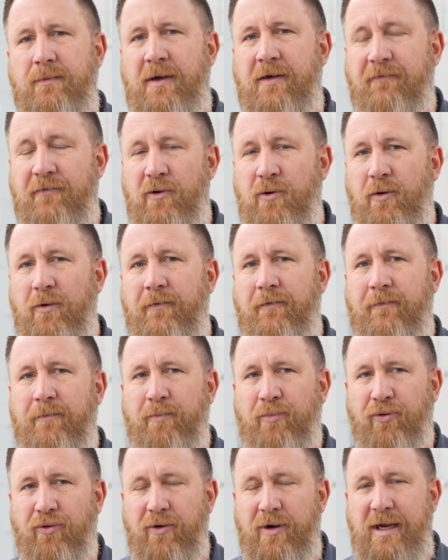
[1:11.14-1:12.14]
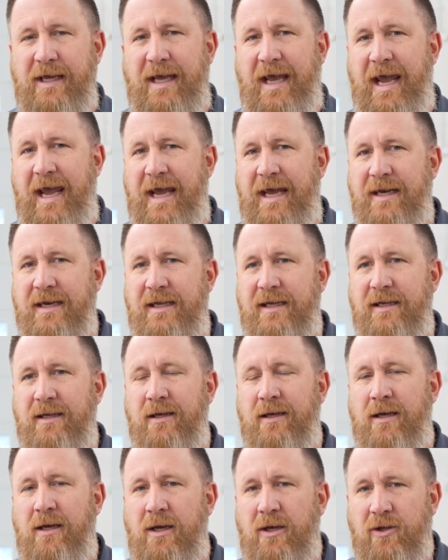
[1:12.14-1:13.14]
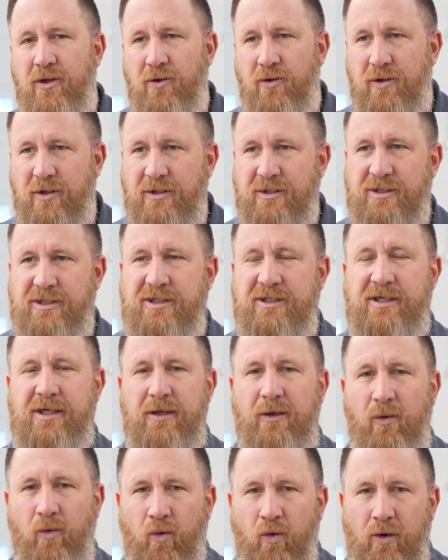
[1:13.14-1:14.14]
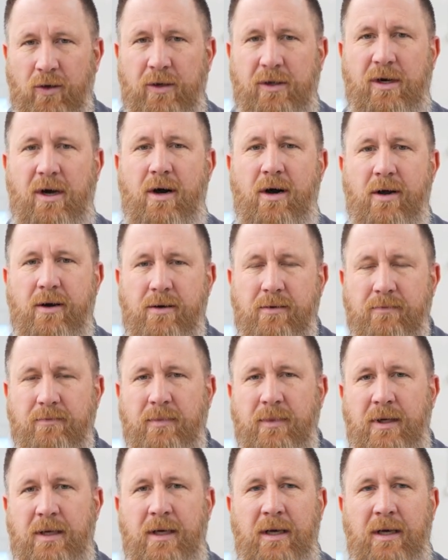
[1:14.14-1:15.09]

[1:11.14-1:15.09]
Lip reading: If you were pretty handy, you could still work on them.